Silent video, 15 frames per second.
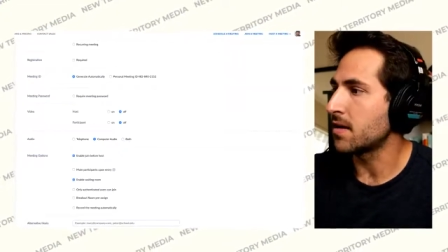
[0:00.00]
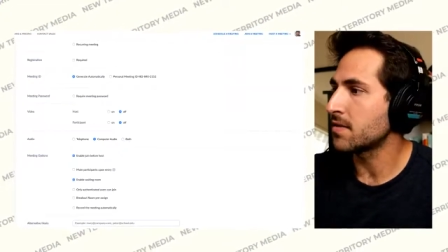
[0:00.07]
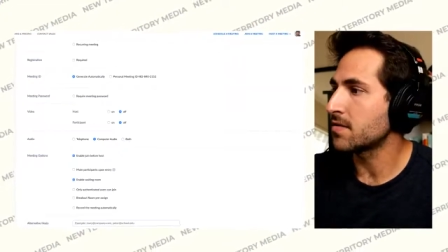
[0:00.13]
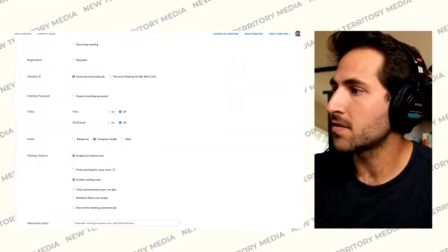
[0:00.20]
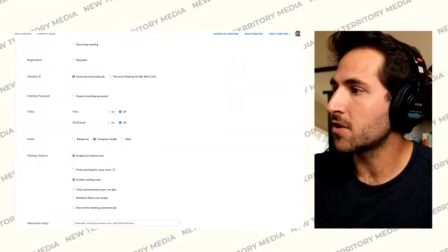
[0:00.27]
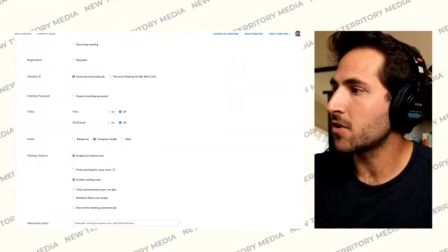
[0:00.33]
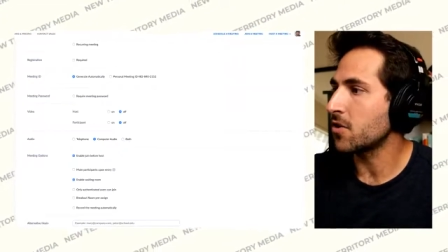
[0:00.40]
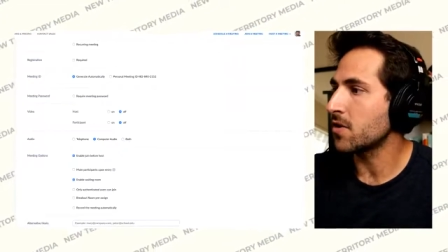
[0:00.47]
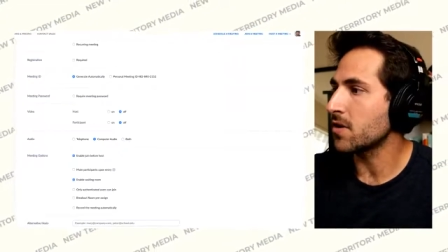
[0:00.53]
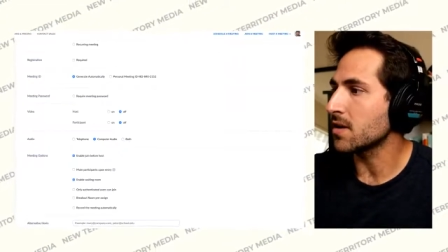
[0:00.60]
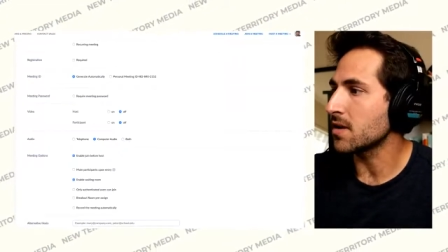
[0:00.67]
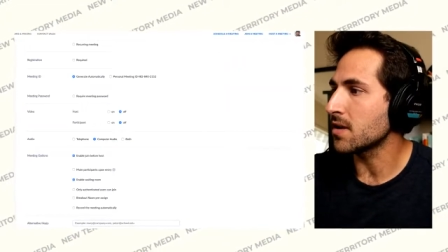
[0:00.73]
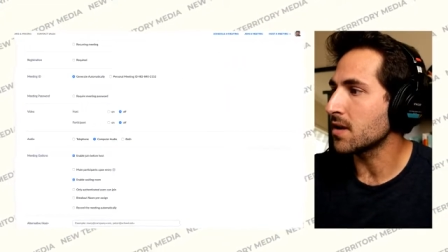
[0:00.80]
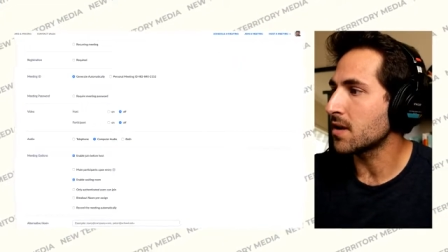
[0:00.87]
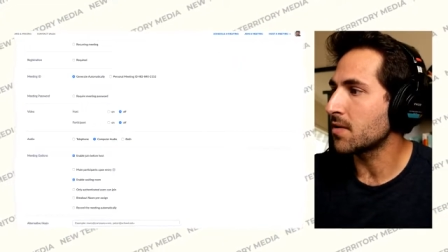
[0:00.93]

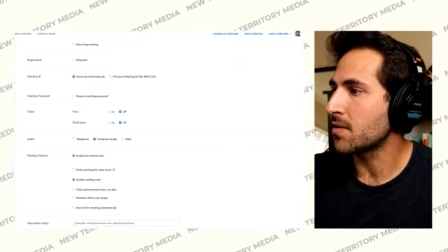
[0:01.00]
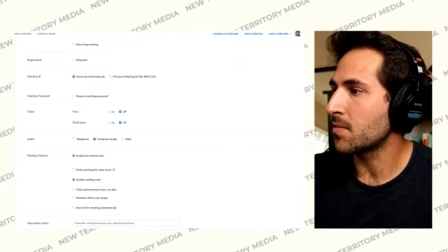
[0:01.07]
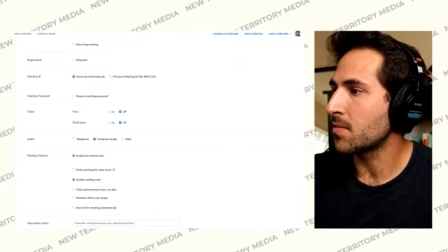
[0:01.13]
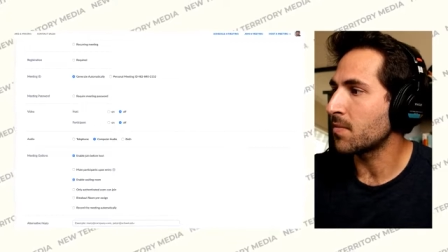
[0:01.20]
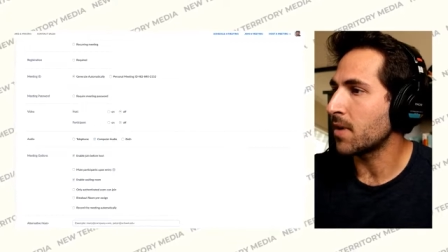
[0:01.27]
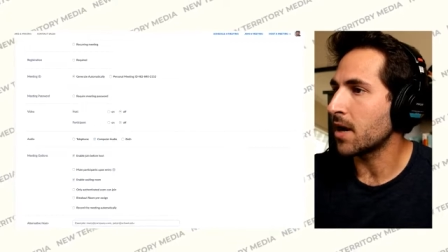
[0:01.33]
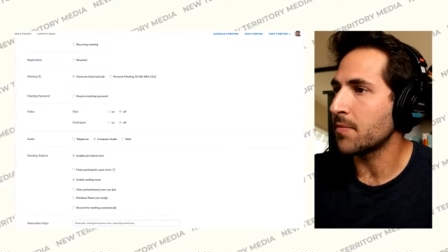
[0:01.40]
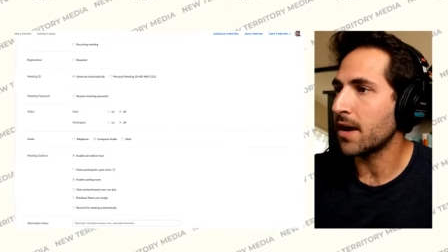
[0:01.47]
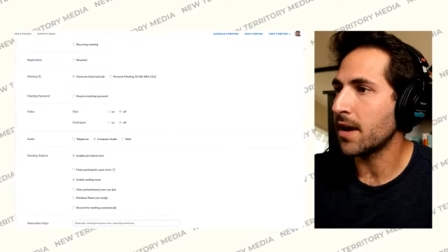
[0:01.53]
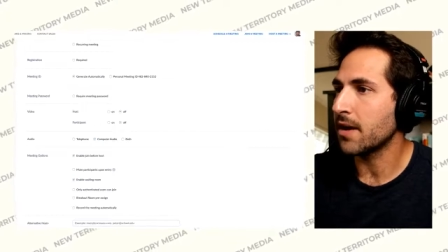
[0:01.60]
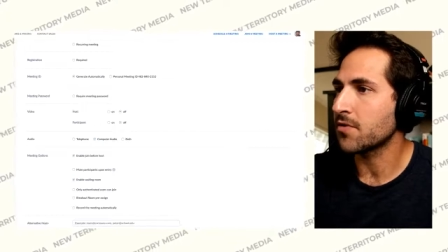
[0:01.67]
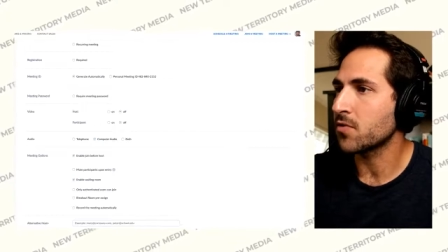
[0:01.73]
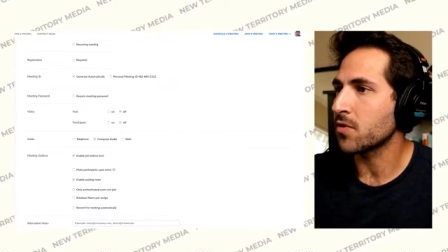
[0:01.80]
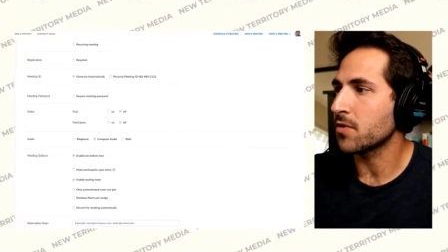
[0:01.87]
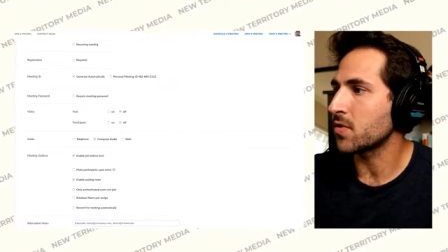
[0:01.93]
security by
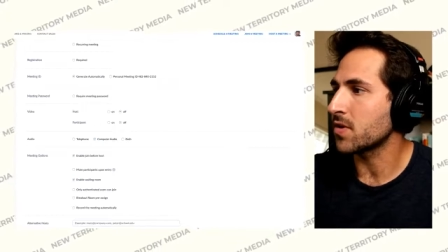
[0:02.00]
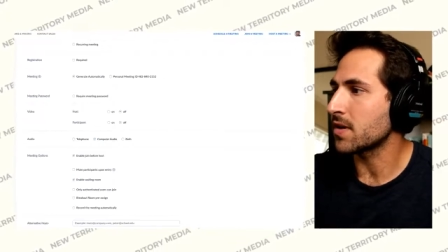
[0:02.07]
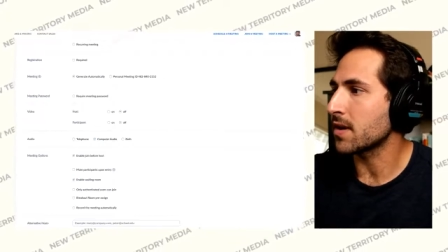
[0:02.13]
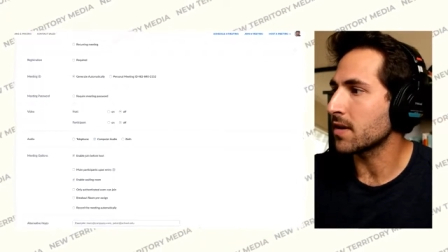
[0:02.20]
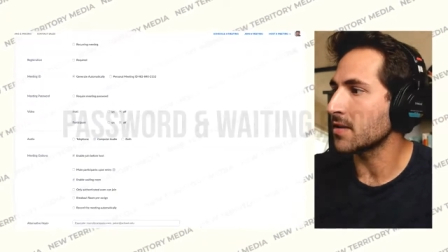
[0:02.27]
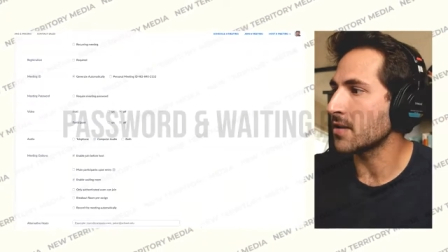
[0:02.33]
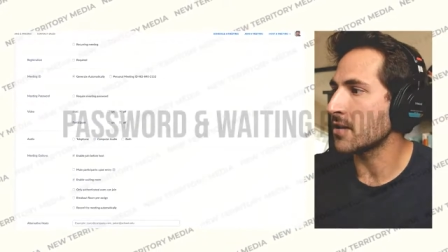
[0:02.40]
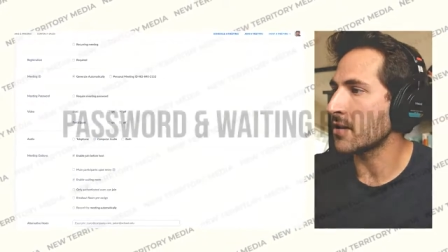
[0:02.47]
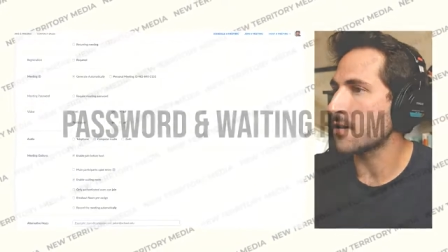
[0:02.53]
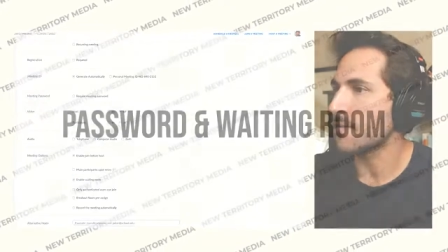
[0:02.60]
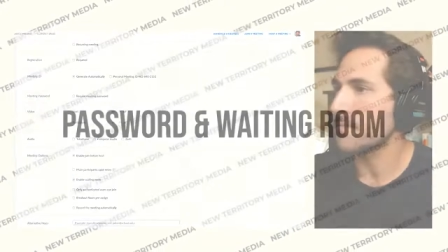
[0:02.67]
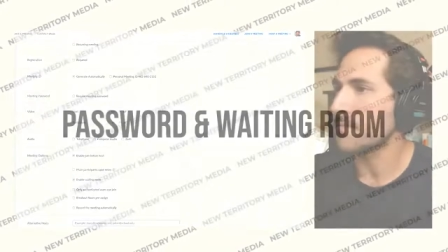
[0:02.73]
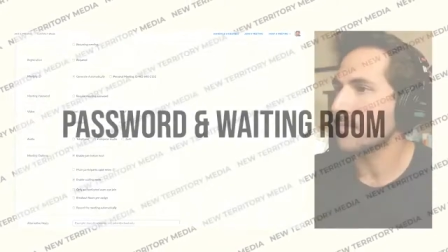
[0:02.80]
password protecting